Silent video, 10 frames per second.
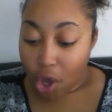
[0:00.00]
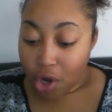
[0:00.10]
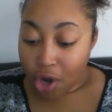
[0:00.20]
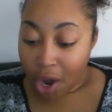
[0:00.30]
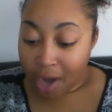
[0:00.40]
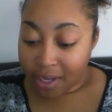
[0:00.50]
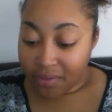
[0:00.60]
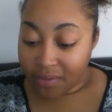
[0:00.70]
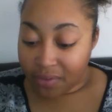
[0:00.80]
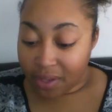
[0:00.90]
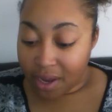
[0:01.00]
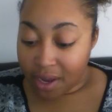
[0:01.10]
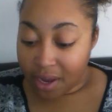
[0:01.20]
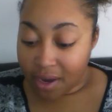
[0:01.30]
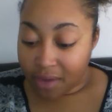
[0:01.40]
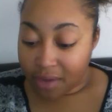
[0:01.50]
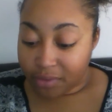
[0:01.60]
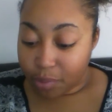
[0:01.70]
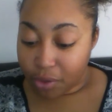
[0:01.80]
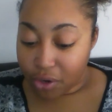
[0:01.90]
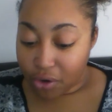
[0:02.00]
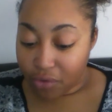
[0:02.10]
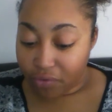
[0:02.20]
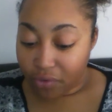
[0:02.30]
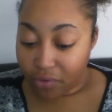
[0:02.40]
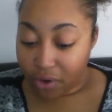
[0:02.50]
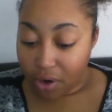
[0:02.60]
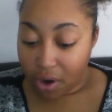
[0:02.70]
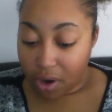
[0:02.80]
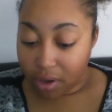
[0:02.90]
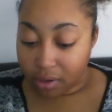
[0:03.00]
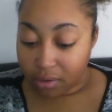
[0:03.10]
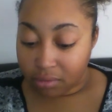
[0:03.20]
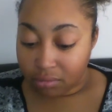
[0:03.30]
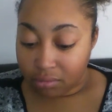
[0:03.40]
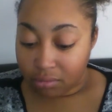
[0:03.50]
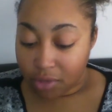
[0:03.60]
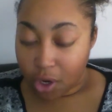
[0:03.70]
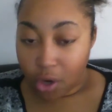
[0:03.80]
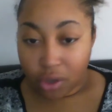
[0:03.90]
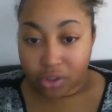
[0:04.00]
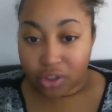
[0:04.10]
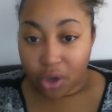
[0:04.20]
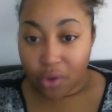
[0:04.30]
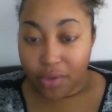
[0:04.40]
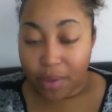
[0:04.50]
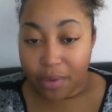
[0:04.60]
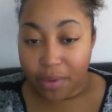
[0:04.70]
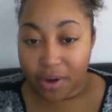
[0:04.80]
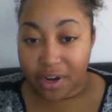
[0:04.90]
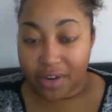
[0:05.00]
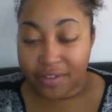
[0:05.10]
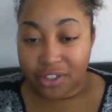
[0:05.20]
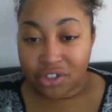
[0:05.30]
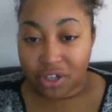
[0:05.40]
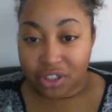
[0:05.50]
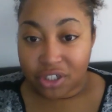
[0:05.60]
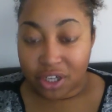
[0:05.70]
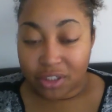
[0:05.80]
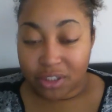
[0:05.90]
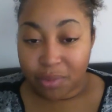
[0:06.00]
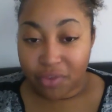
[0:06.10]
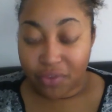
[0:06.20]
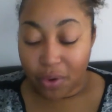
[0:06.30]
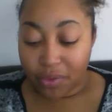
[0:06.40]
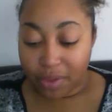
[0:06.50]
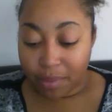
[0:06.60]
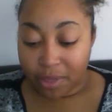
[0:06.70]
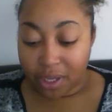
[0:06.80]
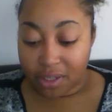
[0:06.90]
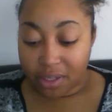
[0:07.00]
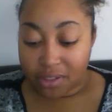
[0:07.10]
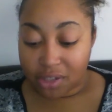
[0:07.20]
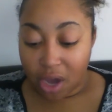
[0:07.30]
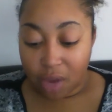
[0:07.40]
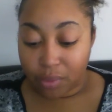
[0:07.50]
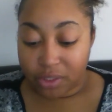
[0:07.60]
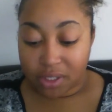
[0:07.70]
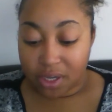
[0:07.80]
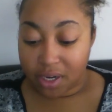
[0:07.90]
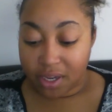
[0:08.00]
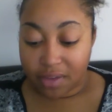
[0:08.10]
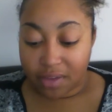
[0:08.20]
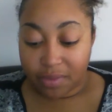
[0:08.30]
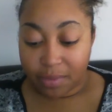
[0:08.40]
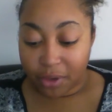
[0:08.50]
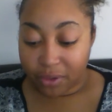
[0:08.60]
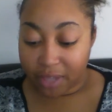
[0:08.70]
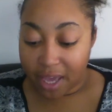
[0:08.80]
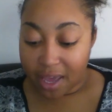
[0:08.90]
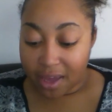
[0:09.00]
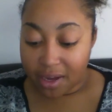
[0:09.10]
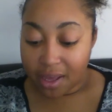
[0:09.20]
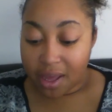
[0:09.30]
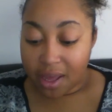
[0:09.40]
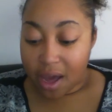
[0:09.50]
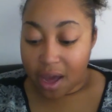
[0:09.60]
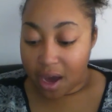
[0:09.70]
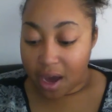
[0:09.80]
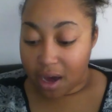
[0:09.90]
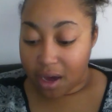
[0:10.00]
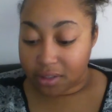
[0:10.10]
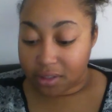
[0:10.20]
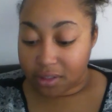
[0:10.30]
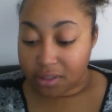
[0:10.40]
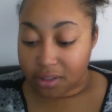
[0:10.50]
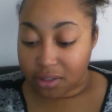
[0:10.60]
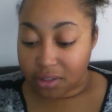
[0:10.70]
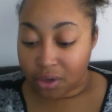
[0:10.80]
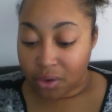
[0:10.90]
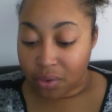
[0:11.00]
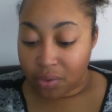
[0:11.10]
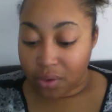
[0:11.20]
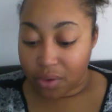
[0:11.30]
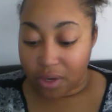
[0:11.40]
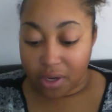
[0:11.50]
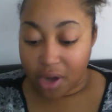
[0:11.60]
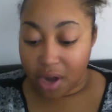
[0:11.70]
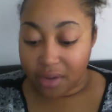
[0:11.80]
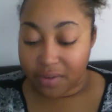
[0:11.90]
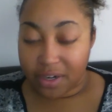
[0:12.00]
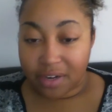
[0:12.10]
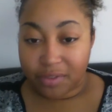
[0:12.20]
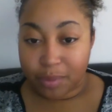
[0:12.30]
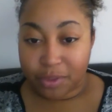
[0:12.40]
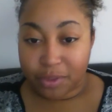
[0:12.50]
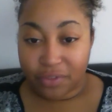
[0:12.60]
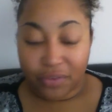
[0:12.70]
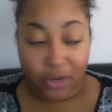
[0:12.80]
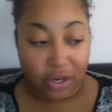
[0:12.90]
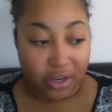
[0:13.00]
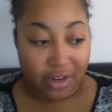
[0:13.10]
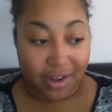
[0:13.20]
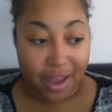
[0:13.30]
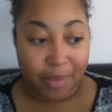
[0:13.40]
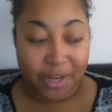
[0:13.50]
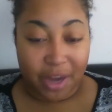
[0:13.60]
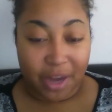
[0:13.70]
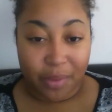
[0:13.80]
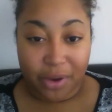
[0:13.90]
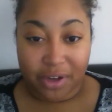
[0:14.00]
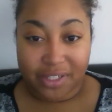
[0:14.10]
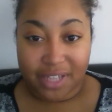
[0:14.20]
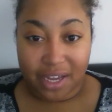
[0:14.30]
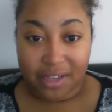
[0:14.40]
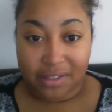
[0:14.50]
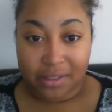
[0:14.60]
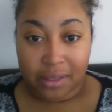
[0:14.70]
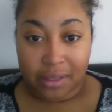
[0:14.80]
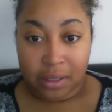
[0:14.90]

not even enough to put your foot on. So they were getting instruction not to provoke them because God wasn't going to give them their land uh to you know not even enough to put your foot on and i mean i wear a size